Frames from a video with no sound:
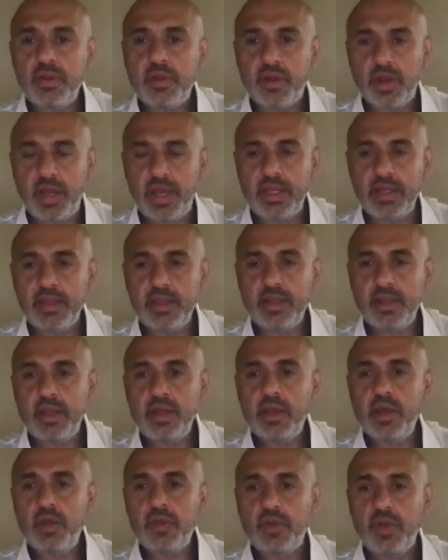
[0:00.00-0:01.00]
All right?
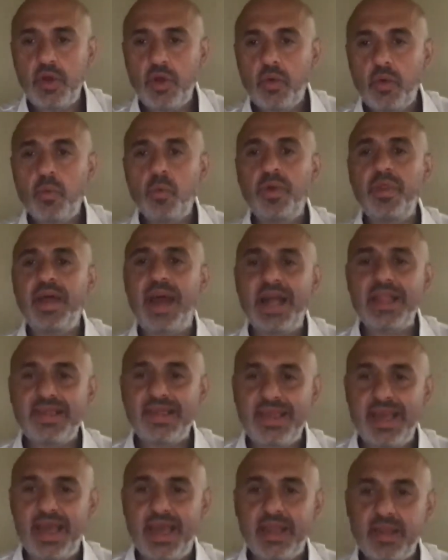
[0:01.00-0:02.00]
So, with that
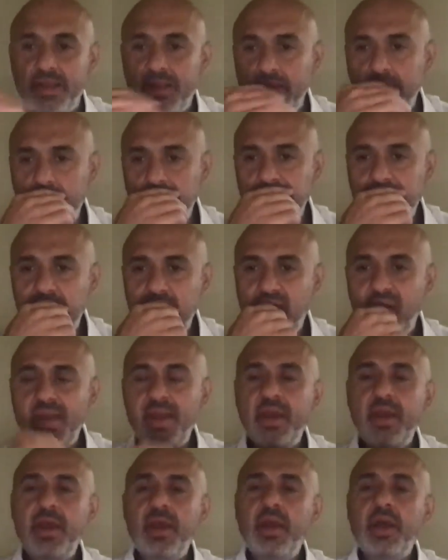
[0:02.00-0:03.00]
said,
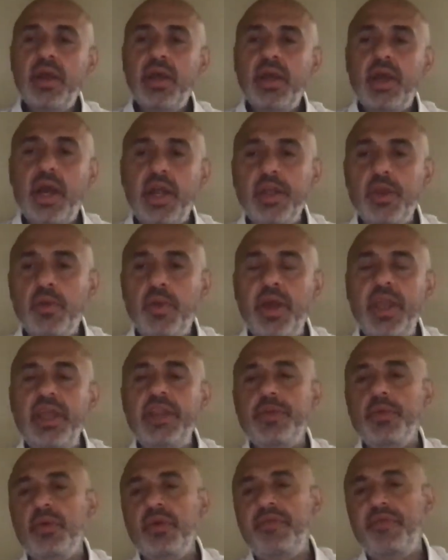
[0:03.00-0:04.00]
are you ready
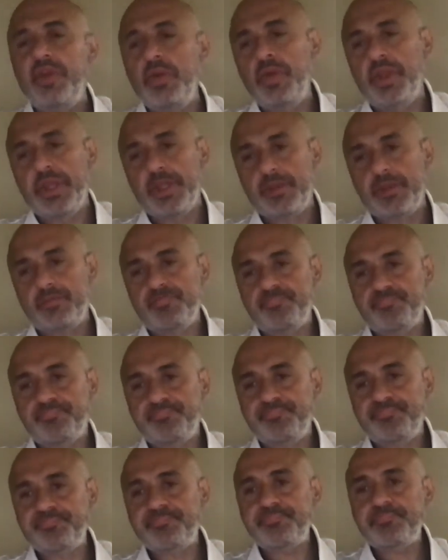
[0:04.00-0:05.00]
to refute it?
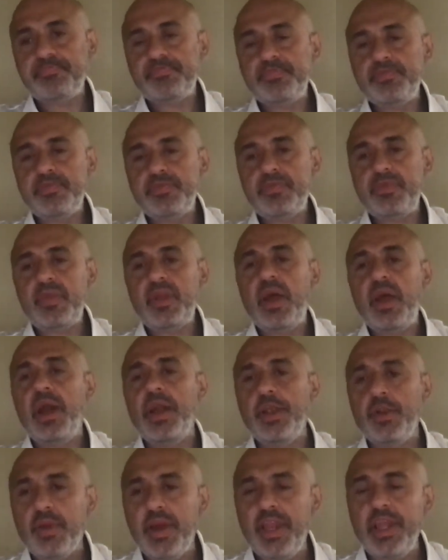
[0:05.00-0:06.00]
Are
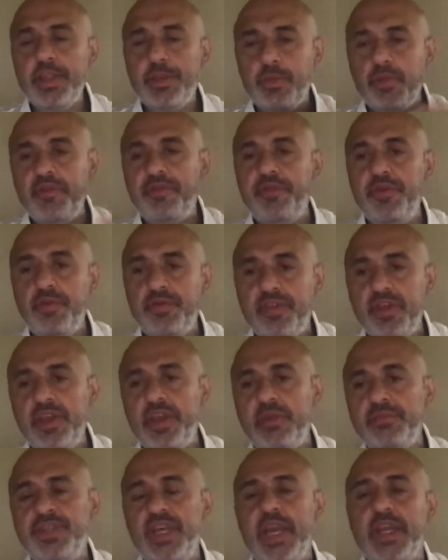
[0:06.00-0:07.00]
you ready to refute
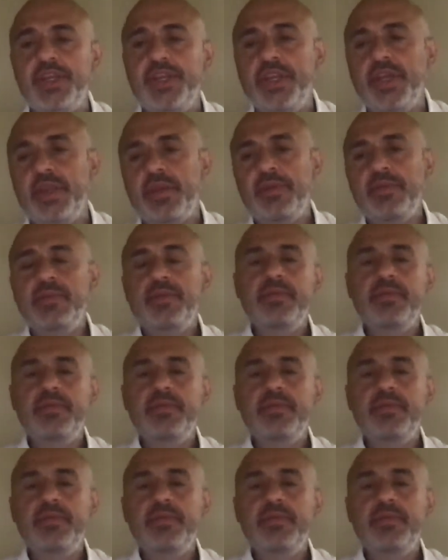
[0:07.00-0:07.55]
the objection?